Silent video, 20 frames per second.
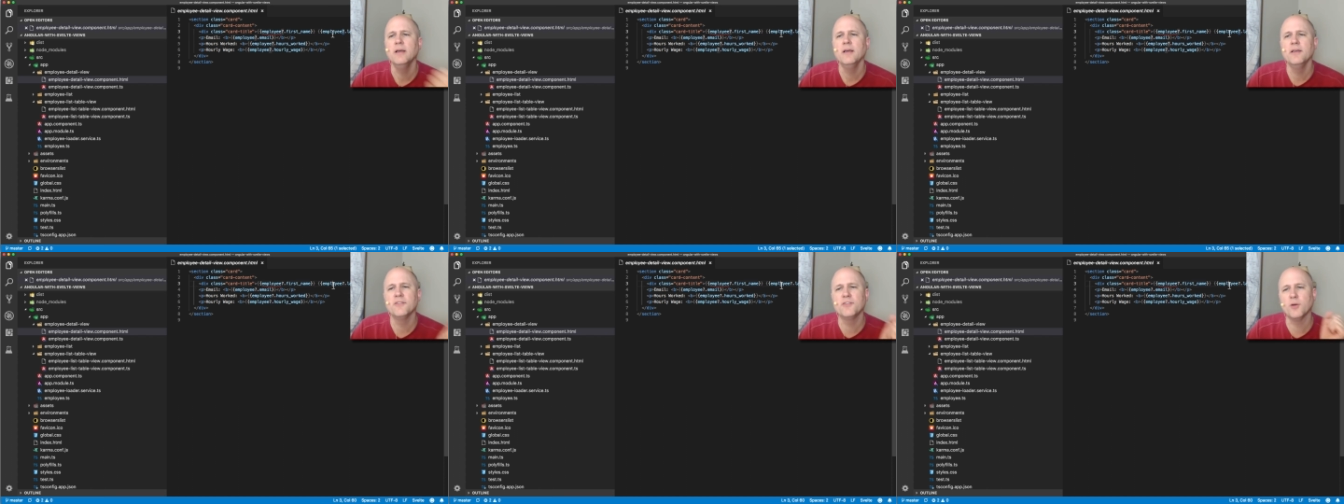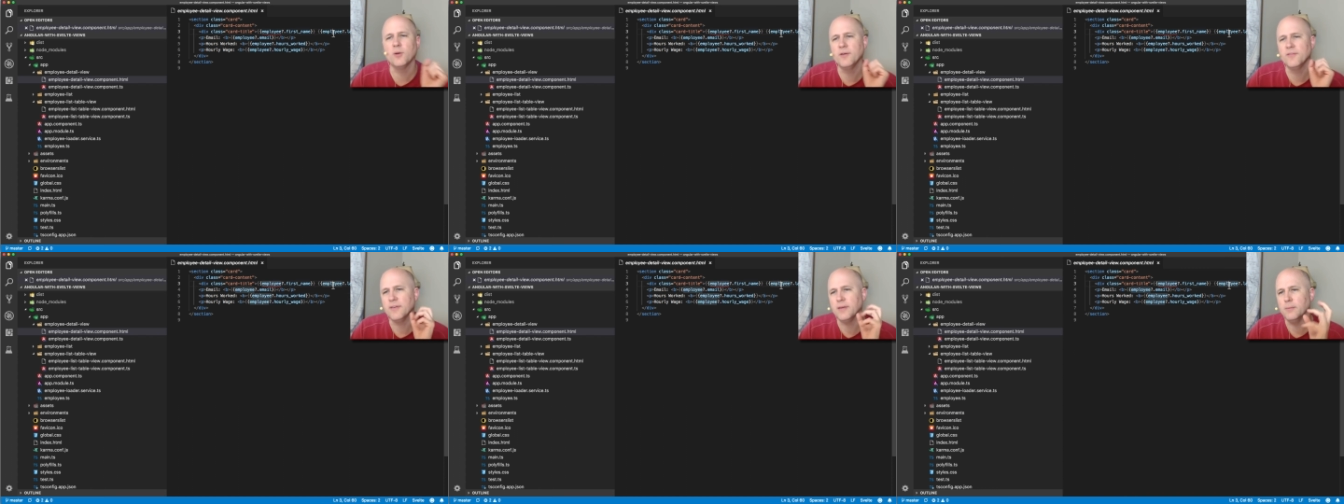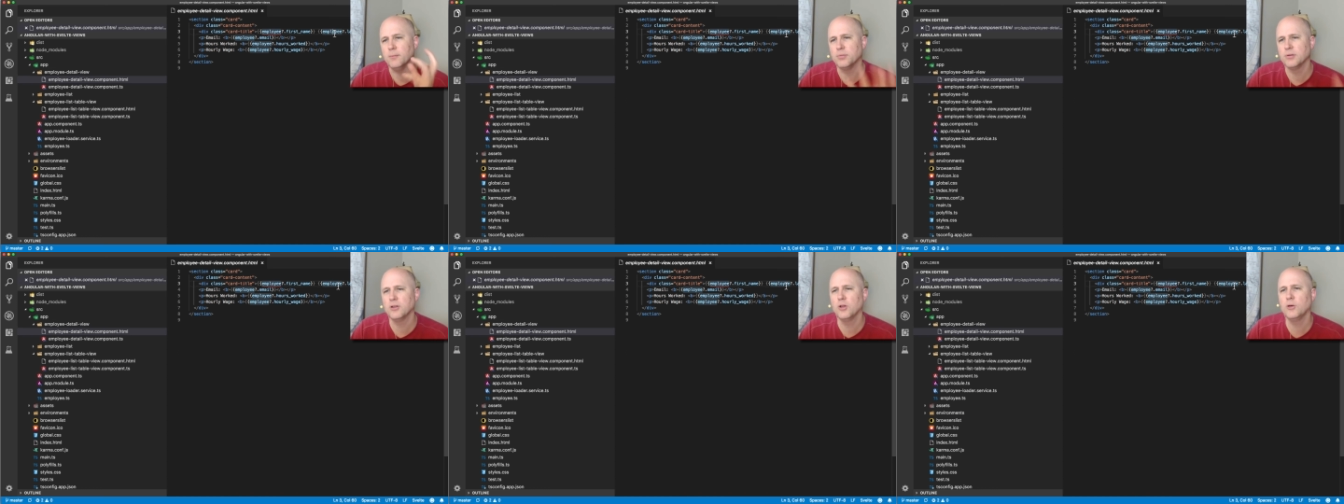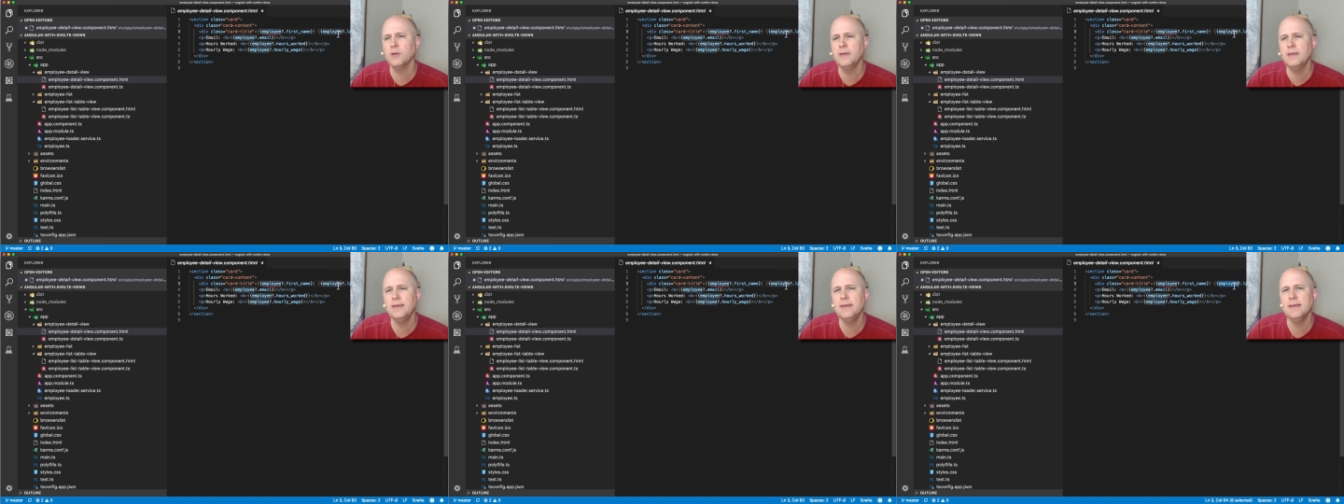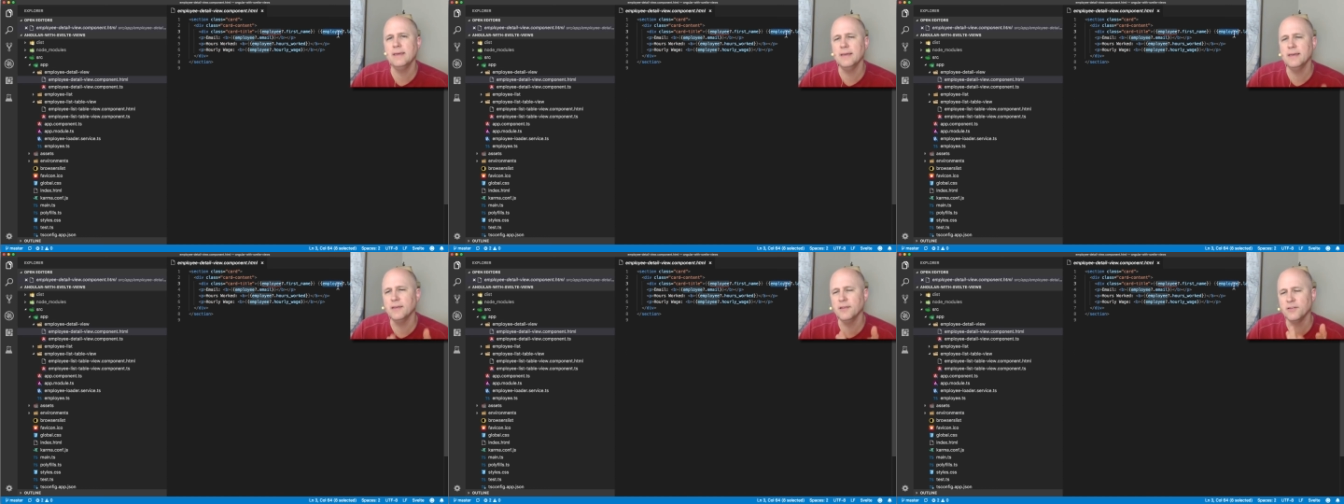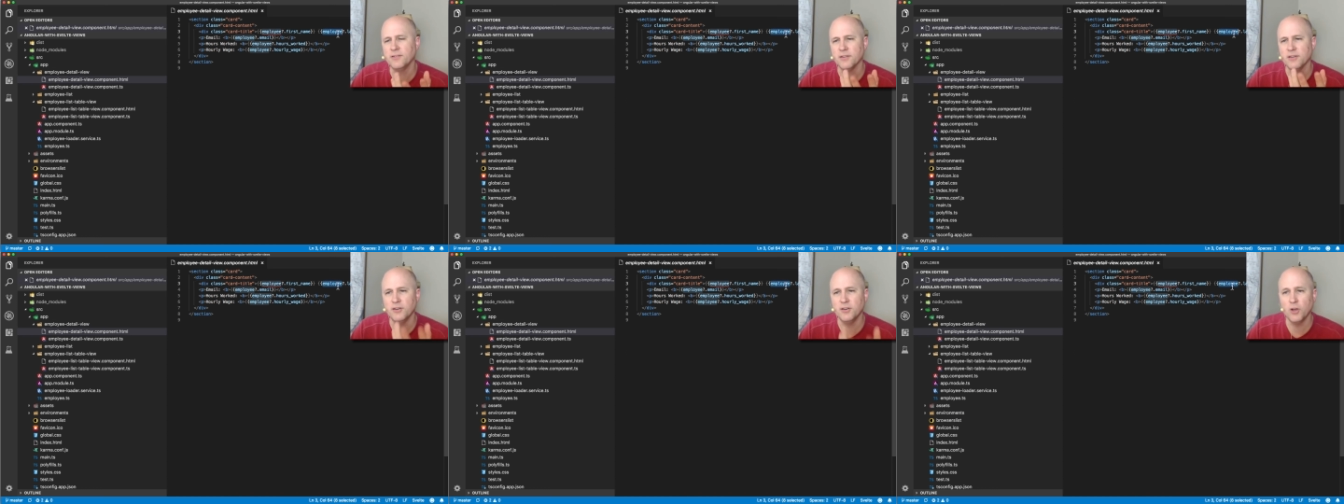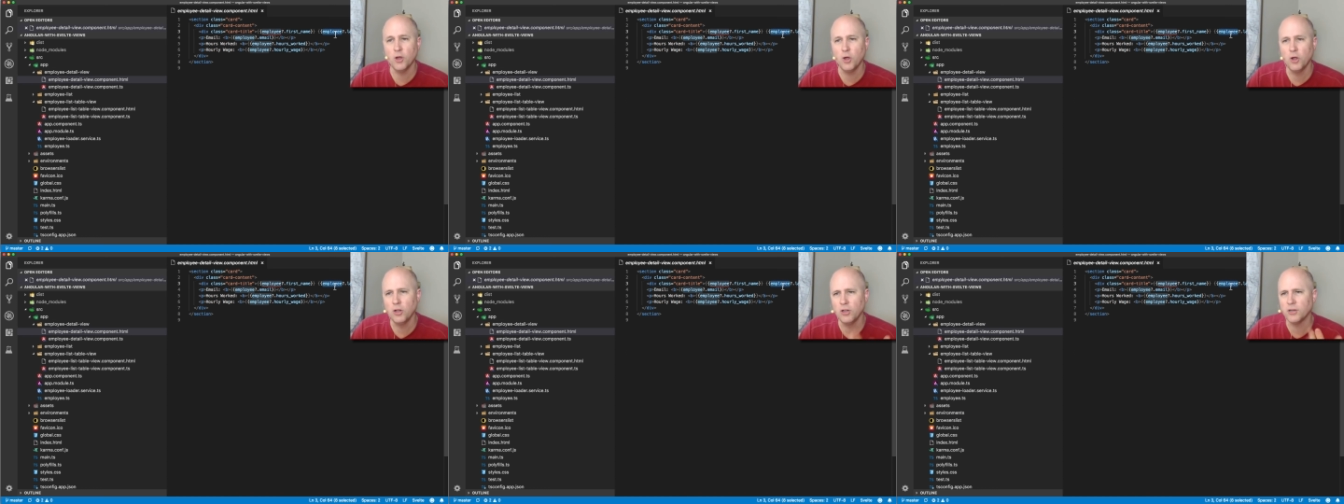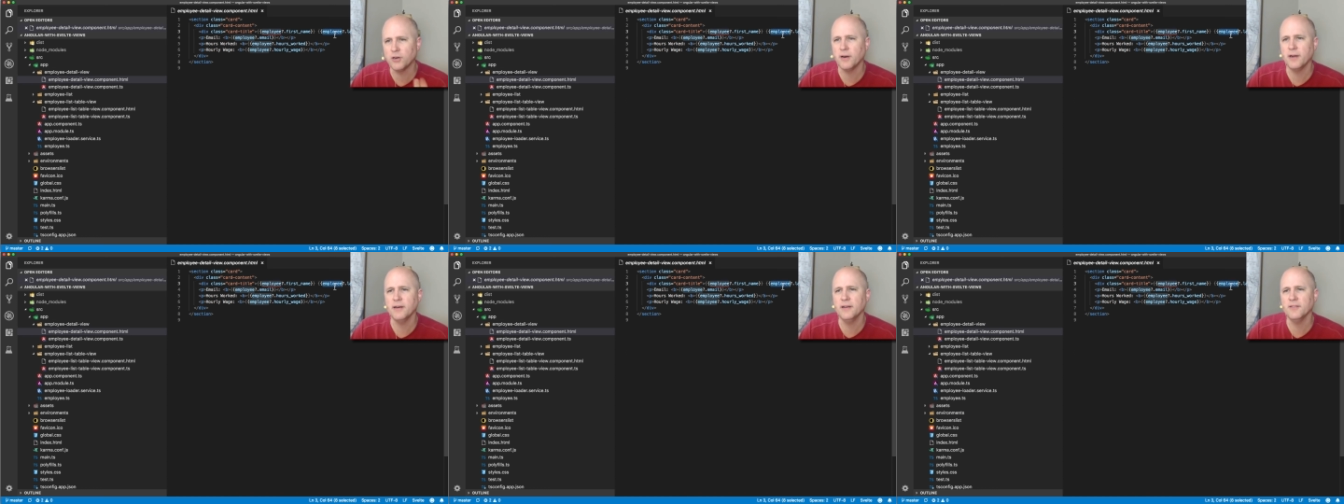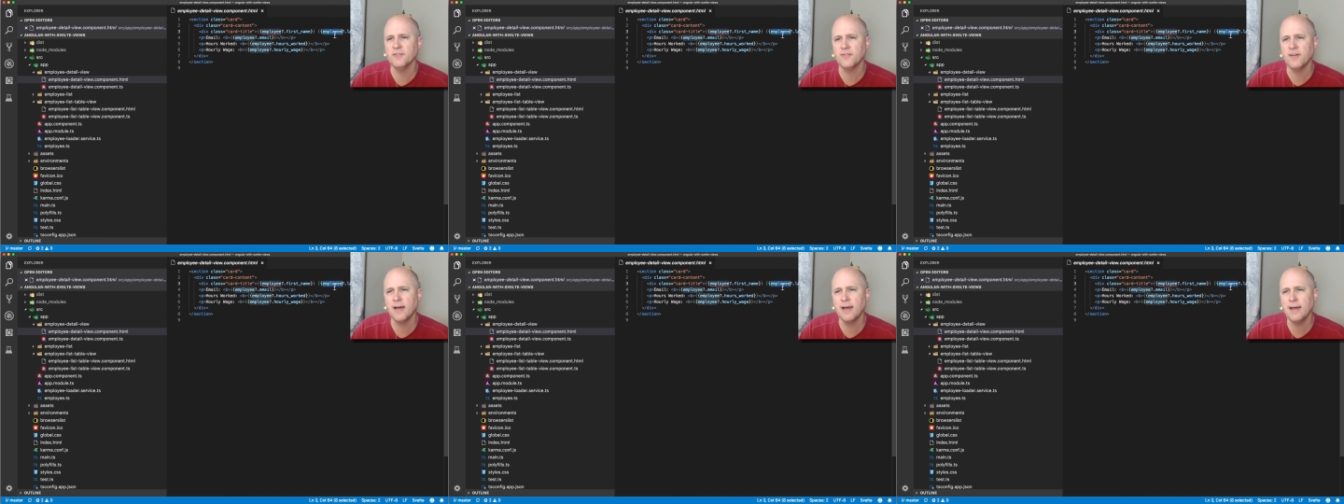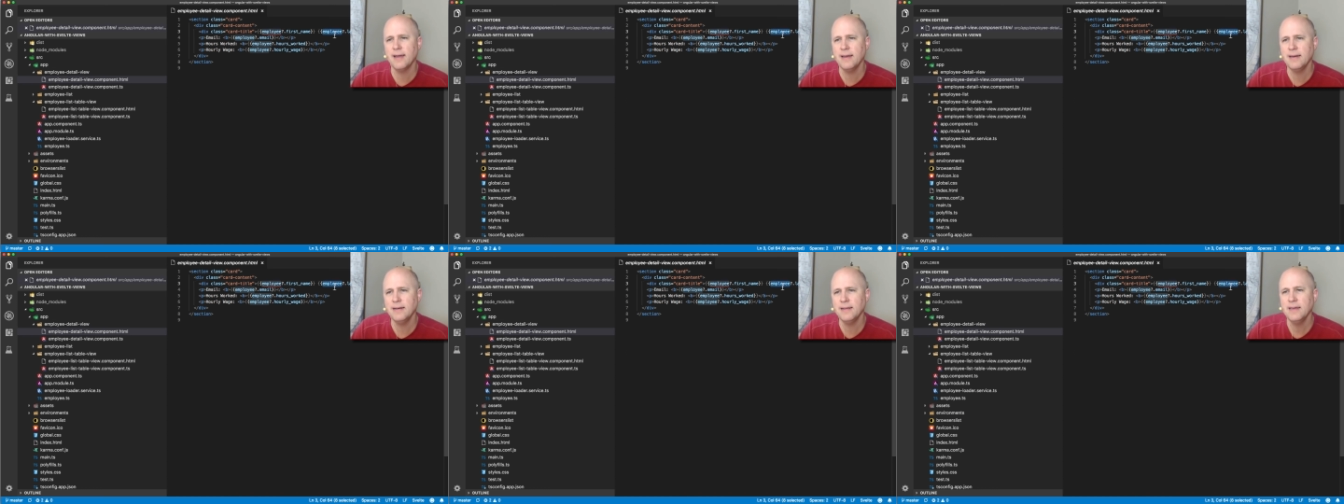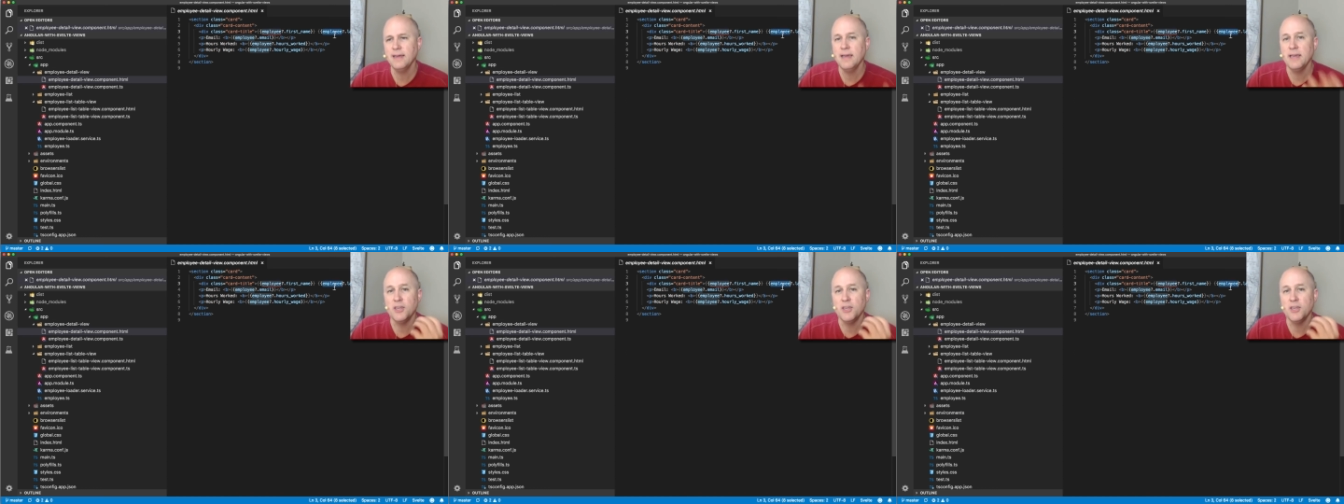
So if employee is null or undefined,